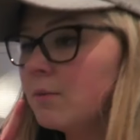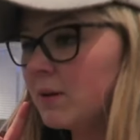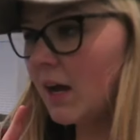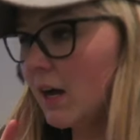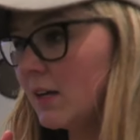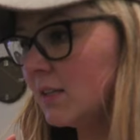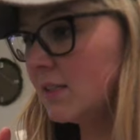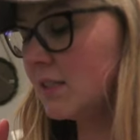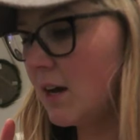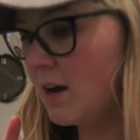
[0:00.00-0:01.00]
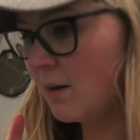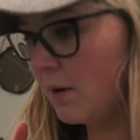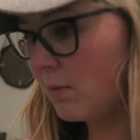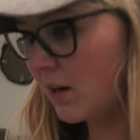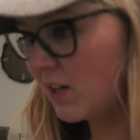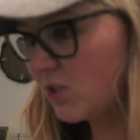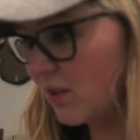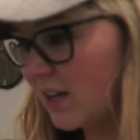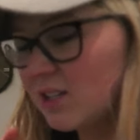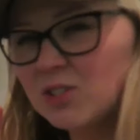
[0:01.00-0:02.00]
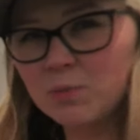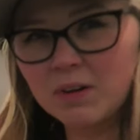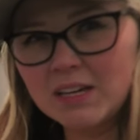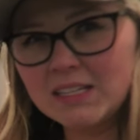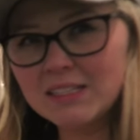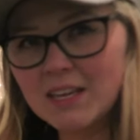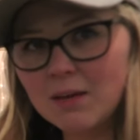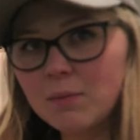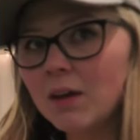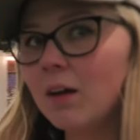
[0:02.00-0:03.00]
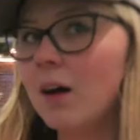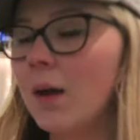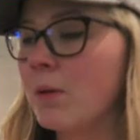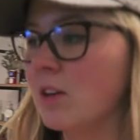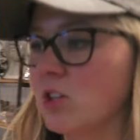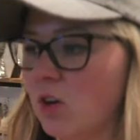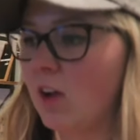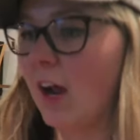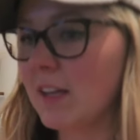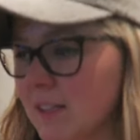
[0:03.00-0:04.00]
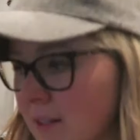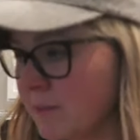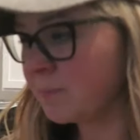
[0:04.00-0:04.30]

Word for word: because um, I'm gonna do like a super easy meal. I'm gonna show you guys